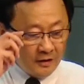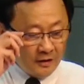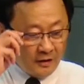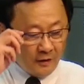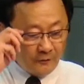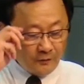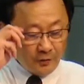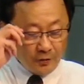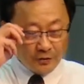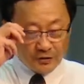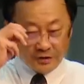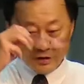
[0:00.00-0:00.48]

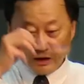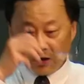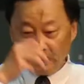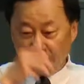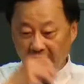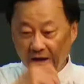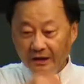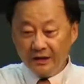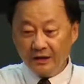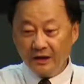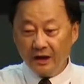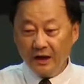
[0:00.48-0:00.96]
Of course,
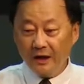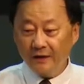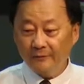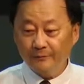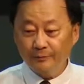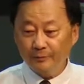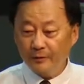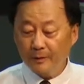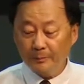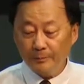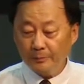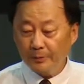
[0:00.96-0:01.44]
they have
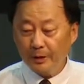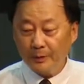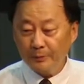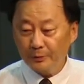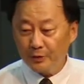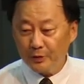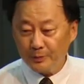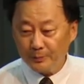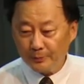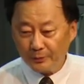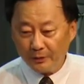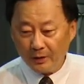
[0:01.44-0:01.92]

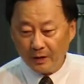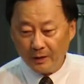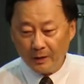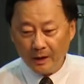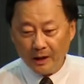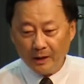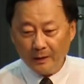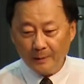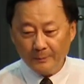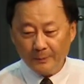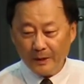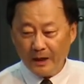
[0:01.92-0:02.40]
published
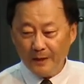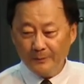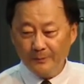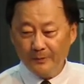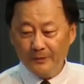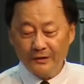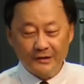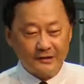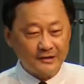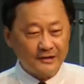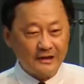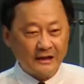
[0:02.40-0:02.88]

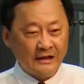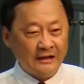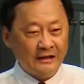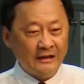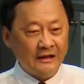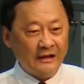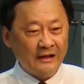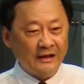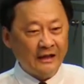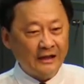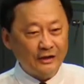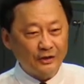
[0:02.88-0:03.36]
papers
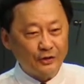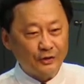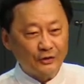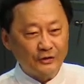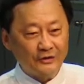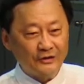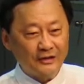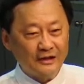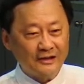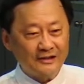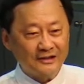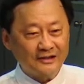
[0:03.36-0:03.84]
in
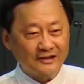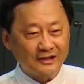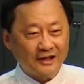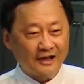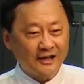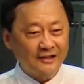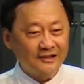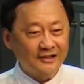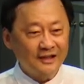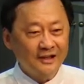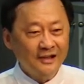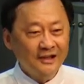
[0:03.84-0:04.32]
Nature and
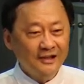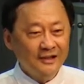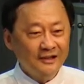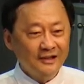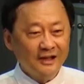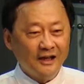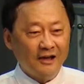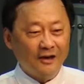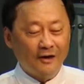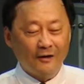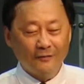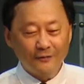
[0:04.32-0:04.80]
Science.
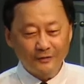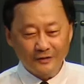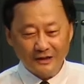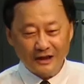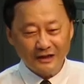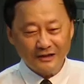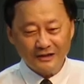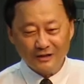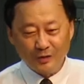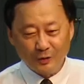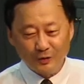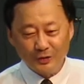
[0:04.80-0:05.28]

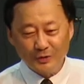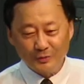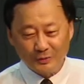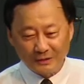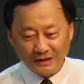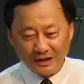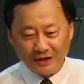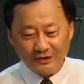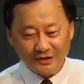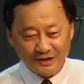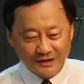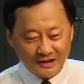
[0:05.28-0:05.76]
That goes
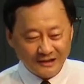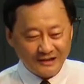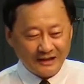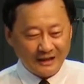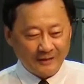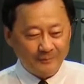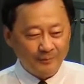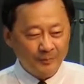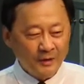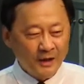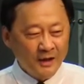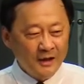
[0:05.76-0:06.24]
without saying.
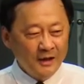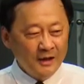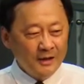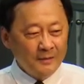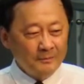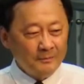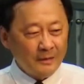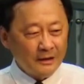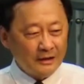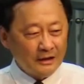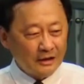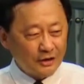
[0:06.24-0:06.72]

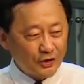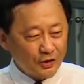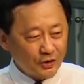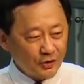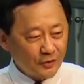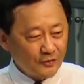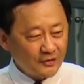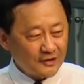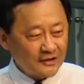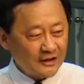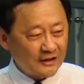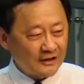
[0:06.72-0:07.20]
But it
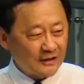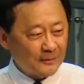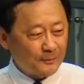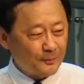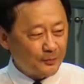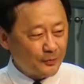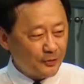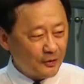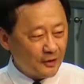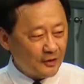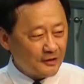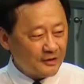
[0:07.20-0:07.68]
shows that the
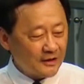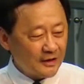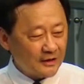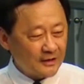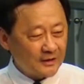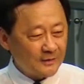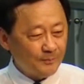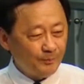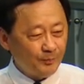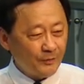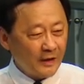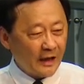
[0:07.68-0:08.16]

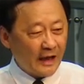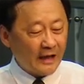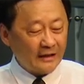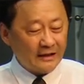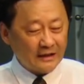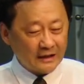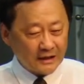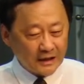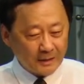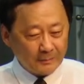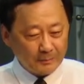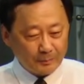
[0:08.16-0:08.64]
projects at
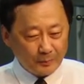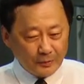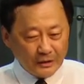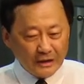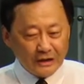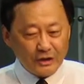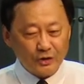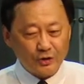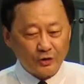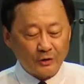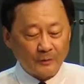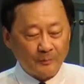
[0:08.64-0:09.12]
the
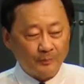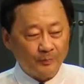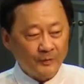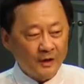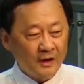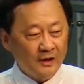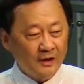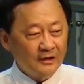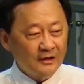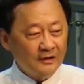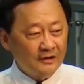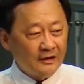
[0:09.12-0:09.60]
completion,
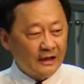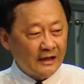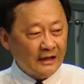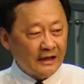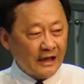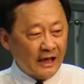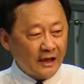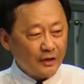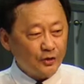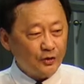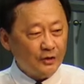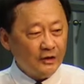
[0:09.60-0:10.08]
they
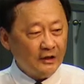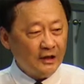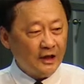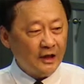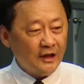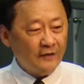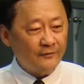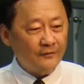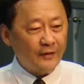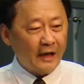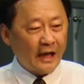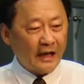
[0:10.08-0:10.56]
actually
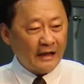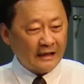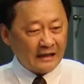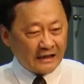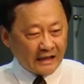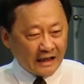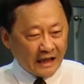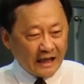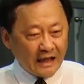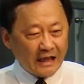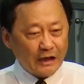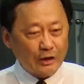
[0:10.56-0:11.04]
have
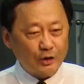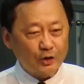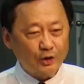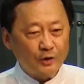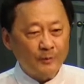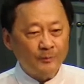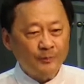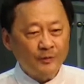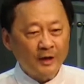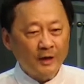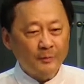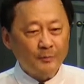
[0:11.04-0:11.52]
engaged
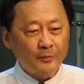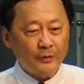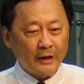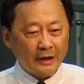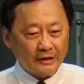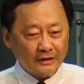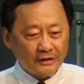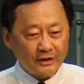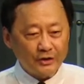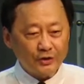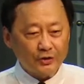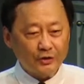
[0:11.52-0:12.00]

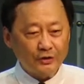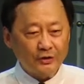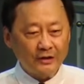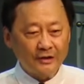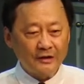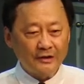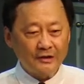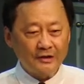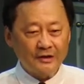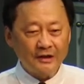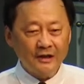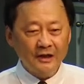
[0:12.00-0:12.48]

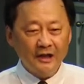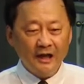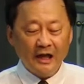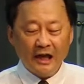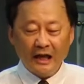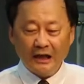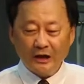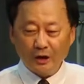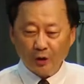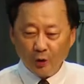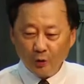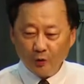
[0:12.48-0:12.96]
practitioners
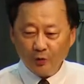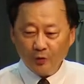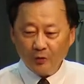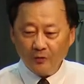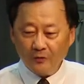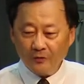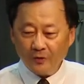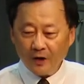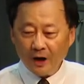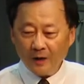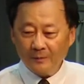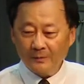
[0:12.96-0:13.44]
and local
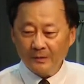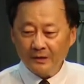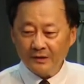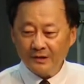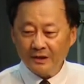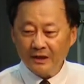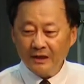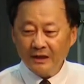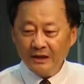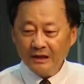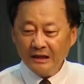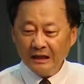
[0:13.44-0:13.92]

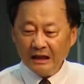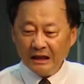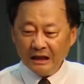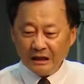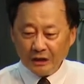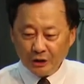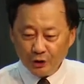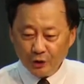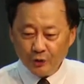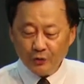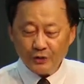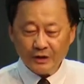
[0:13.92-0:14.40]
farmers
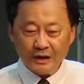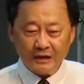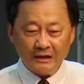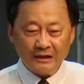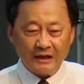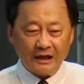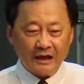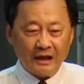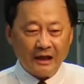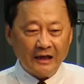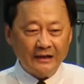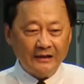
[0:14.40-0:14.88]
in using
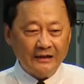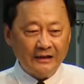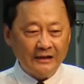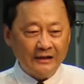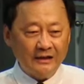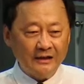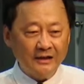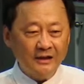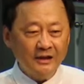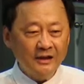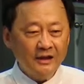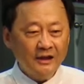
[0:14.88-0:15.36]
the
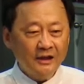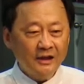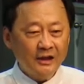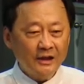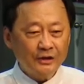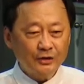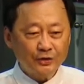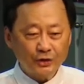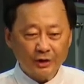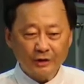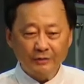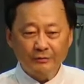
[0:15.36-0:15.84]
idea
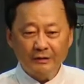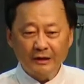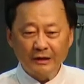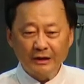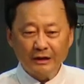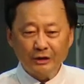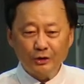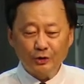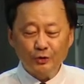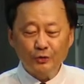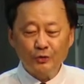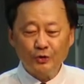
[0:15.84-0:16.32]
and
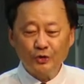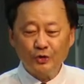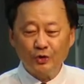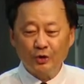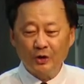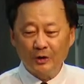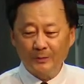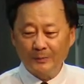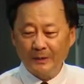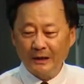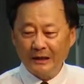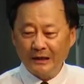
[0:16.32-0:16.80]
generated 2
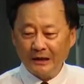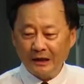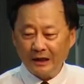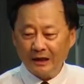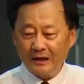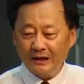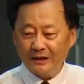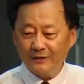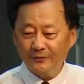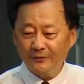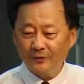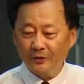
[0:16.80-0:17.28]
soybean
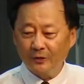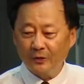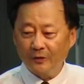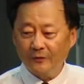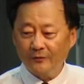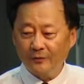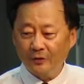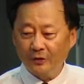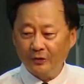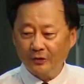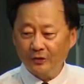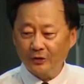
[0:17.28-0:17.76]
lines
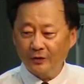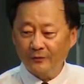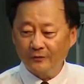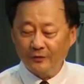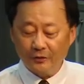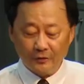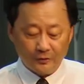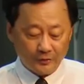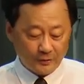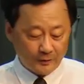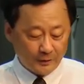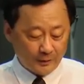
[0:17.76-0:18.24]

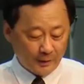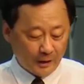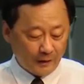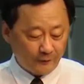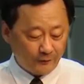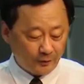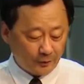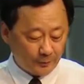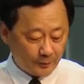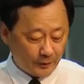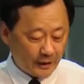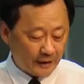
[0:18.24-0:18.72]

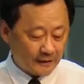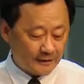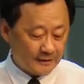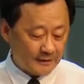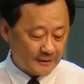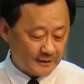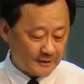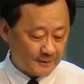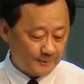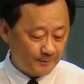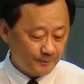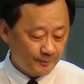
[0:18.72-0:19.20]
for
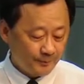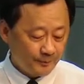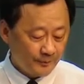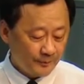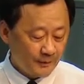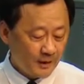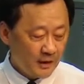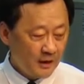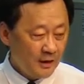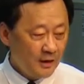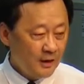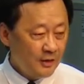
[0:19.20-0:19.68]
practice.
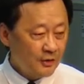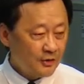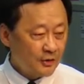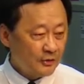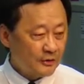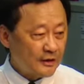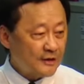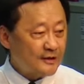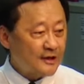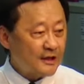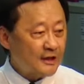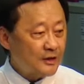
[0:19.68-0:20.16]
So
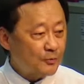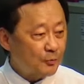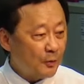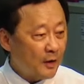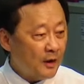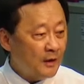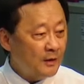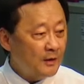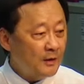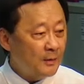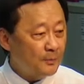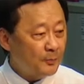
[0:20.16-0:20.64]
this is
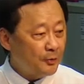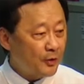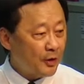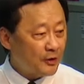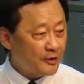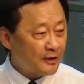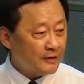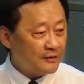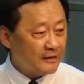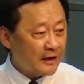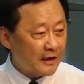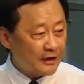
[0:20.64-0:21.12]
one
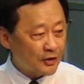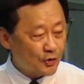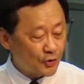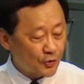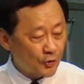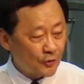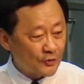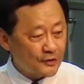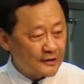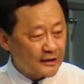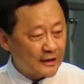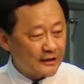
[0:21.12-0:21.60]
project that
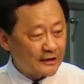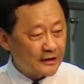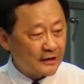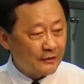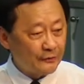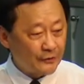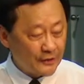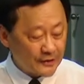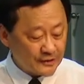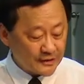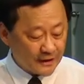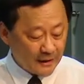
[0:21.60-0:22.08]
shows that
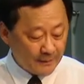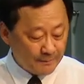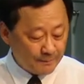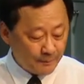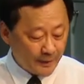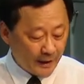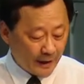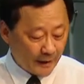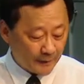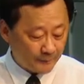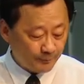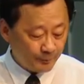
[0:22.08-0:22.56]
there is
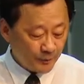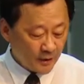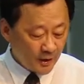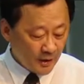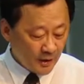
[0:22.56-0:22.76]
impact.